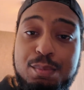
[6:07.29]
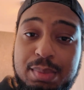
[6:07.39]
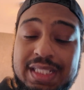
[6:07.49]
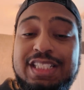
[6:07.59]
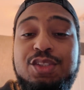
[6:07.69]

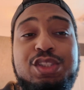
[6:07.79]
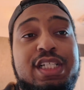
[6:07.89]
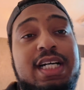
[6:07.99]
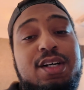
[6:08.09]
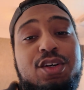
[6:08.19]
please do
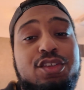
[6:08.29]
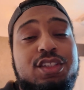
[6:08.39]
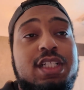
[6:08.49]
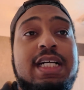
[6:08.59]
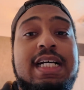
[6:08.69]
check that out
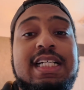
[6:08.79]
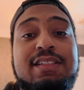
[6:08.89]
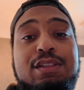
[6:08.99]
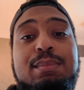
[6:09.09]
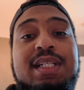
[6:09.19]
on
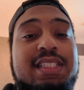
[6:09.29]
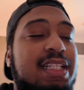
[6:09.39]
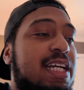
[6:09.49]
Simpson Plays.